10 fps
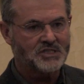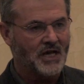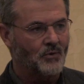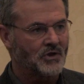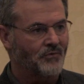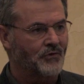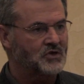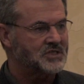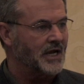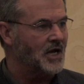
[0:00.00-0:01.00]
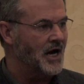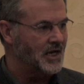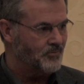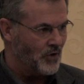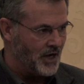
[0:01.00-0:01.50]
say, with the first
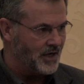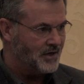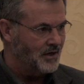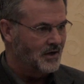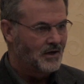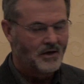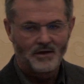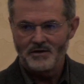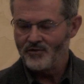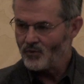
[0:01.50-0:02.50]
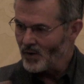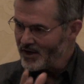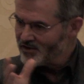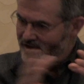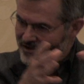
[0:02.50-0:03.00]
psychotic break. If you
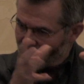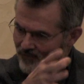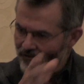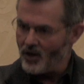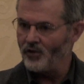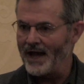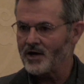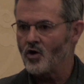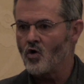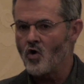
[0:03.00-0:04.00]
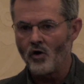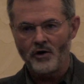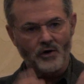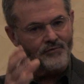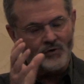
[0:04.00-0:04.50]
follow that cohort
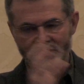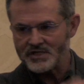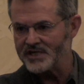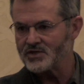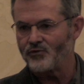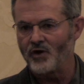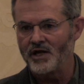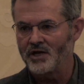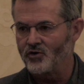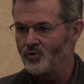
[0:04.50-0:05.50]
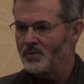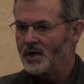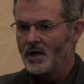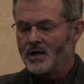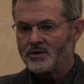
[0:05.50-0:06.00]
or a first schizophrenia group,
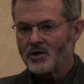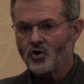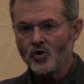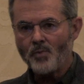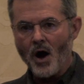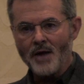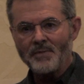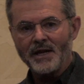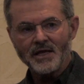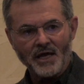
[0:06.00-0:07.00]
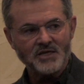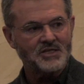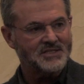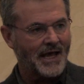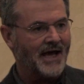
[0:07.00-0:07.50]
the group on
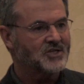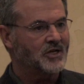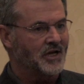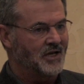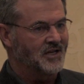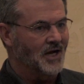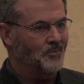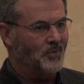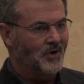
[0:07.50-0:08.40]
medications actually end up